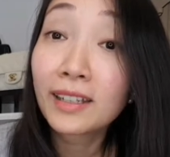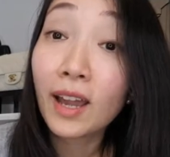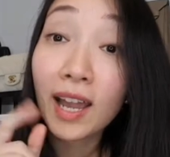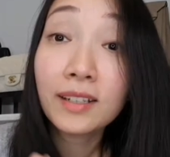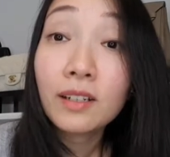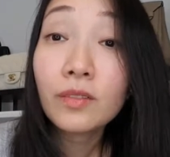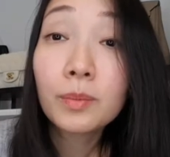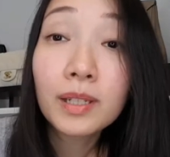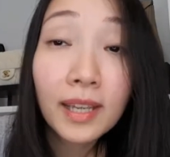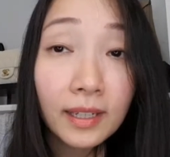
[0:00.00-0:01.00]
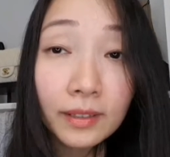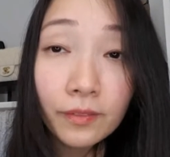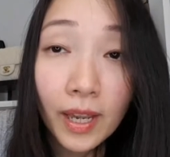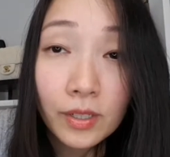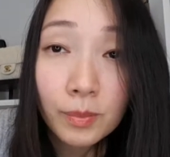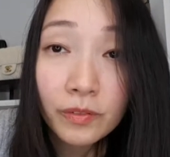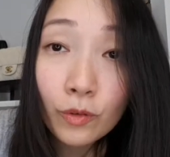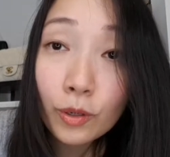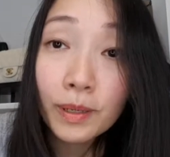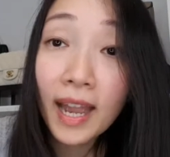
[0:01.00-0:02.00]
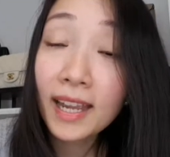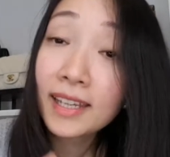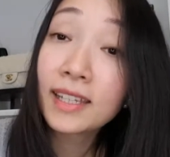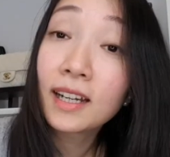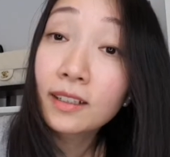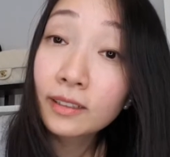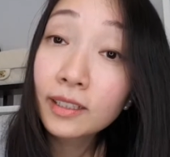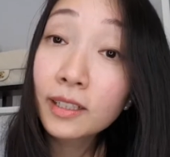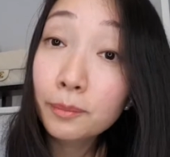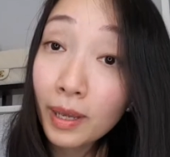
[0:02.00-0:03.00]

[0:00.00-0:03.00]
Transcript: Now, I've never been kicked in the vatch before, but I can only